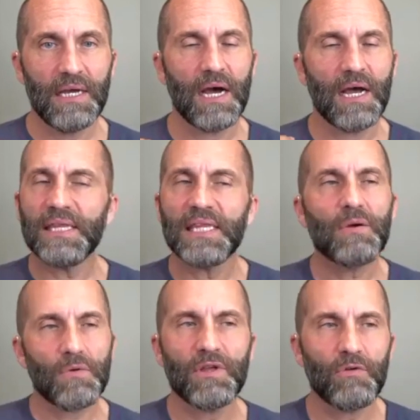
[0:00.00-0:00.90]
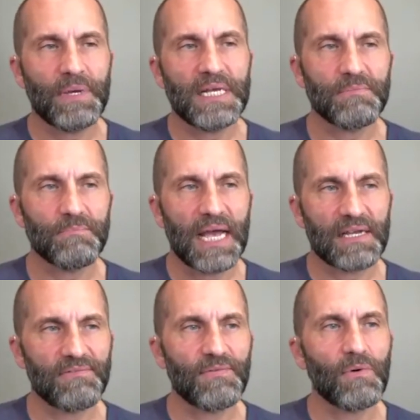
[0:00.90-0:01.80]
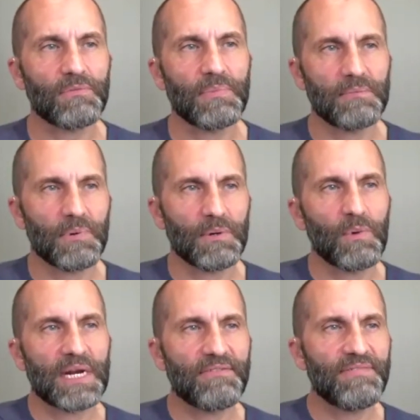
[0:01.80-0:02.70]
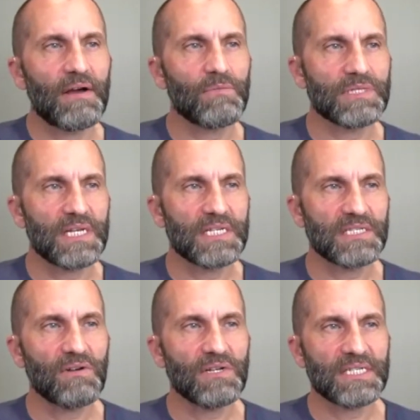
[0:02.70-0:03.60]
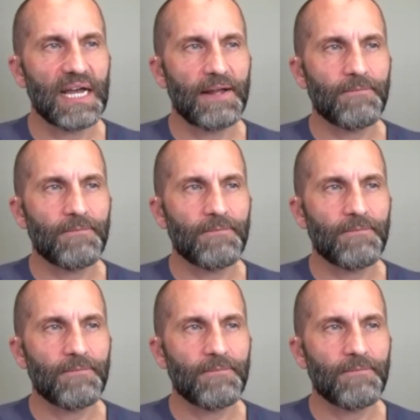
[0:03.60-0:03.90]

And then there would be some back and forth, but what I found was, as long as I